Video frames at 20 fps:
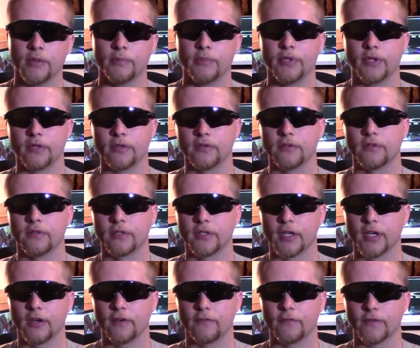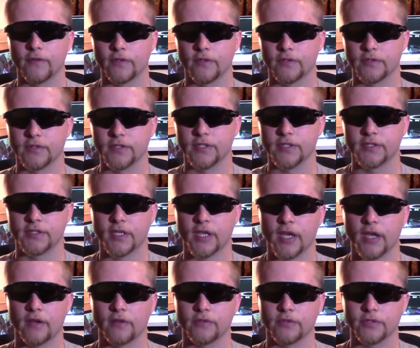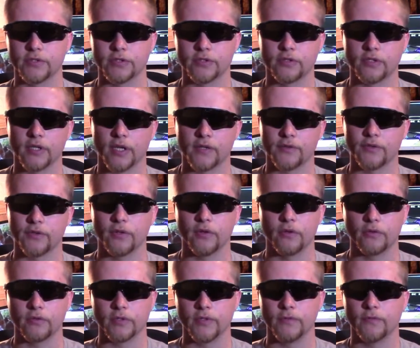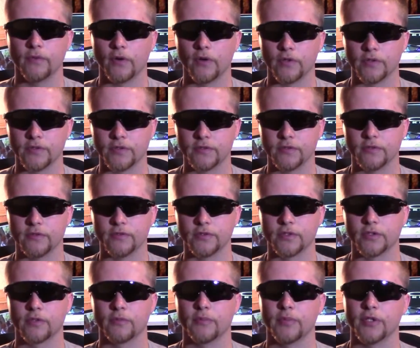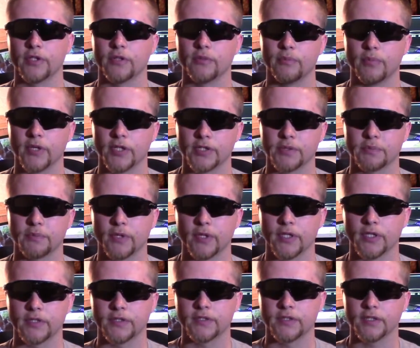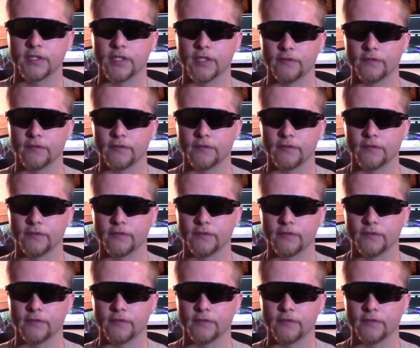Be on the lookout for those discounts at the Oakley vaults. Those are going to be your best place.